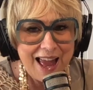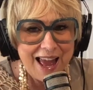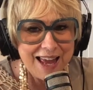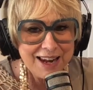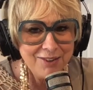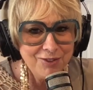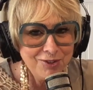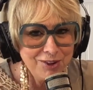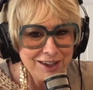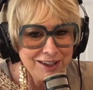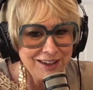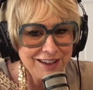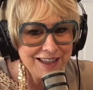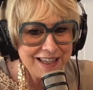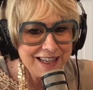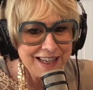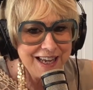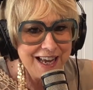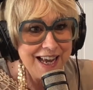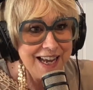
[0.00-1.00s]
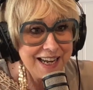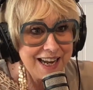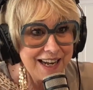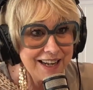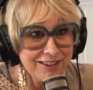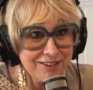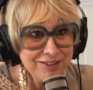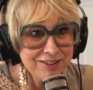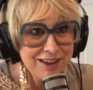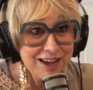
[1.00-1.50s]
And really get
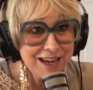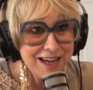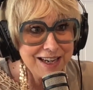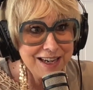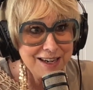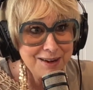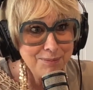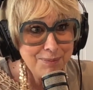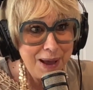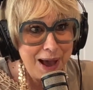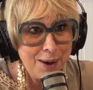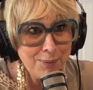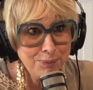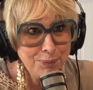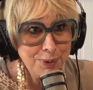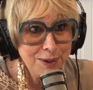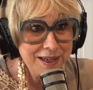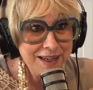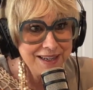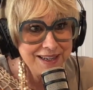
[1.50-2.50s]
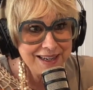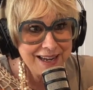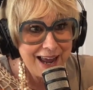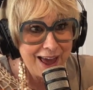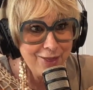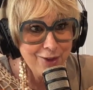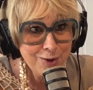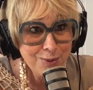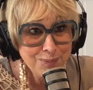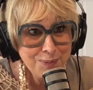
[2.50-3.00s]
excited about putting
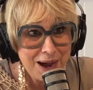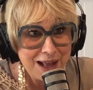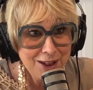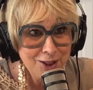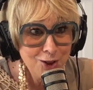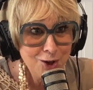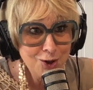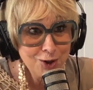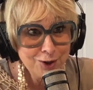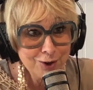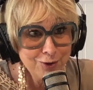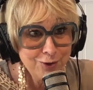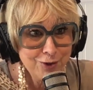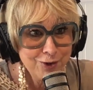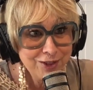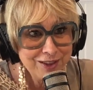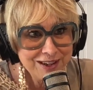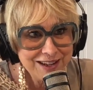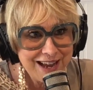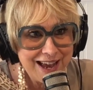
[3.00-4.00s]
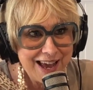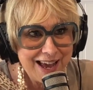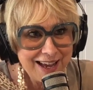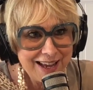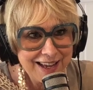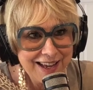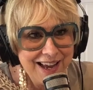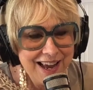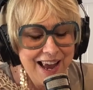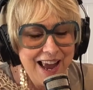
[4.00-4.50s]
together my look for the day.
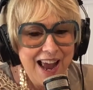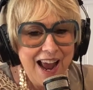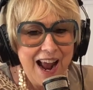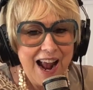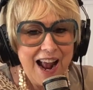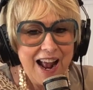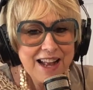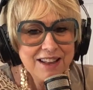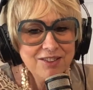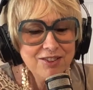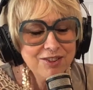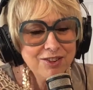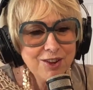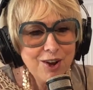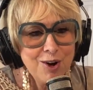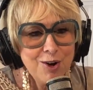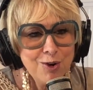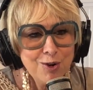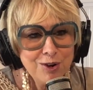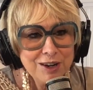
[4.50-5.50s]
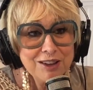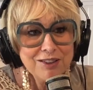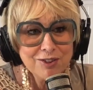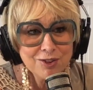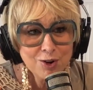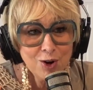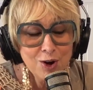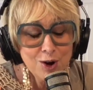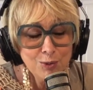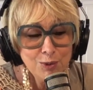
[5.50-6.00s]
And so it
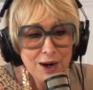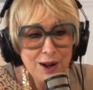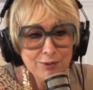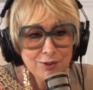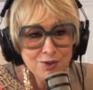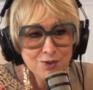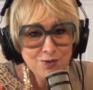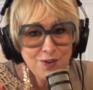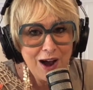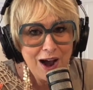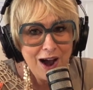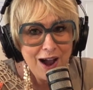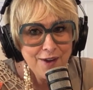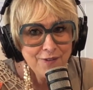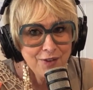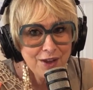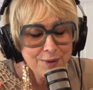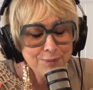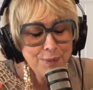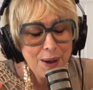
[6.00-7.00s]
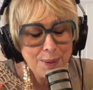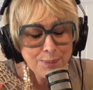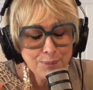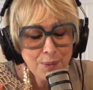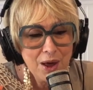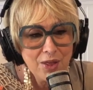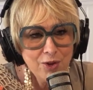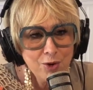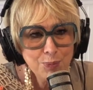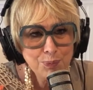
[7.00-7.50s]
started when I was 5, and my
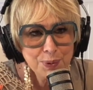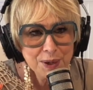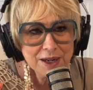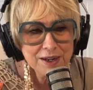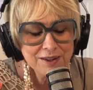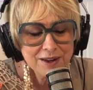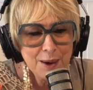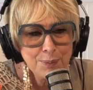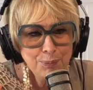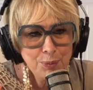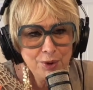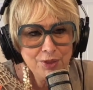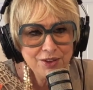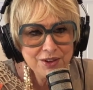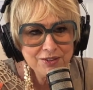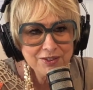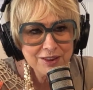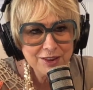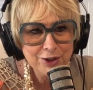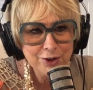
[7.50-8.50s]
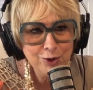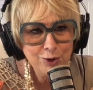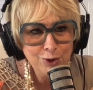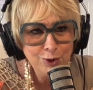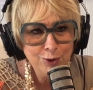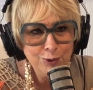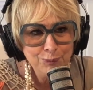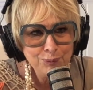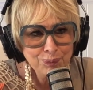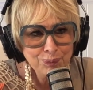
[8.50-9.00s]
mother picked up on this little